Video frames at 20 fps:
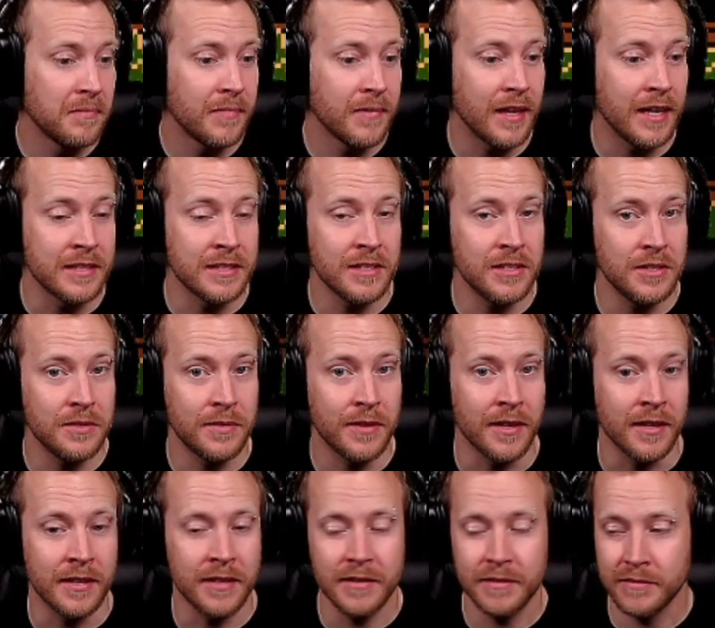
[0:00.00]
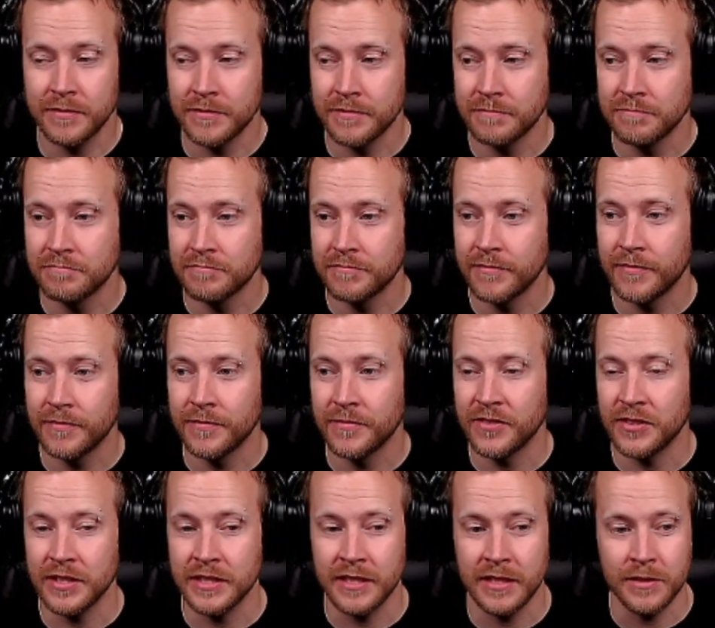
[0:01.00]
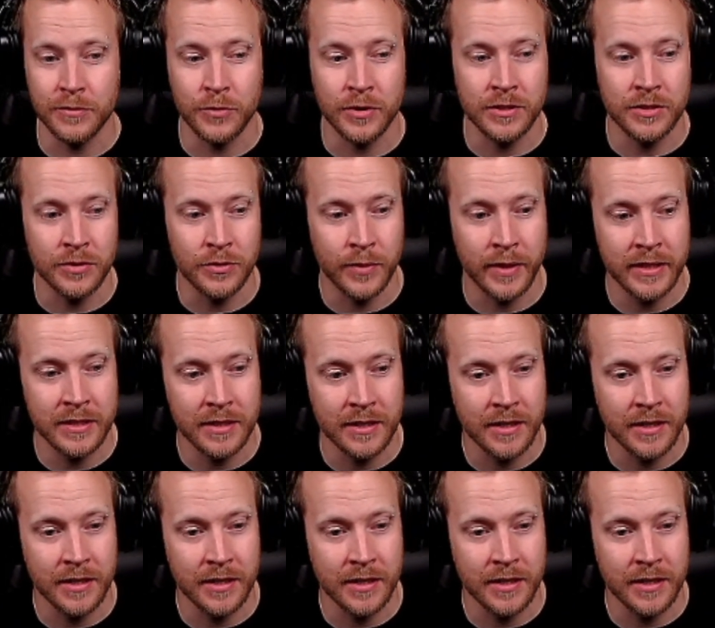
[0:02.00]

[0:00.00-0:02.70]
That's a new thing. I've only done it once or twice, I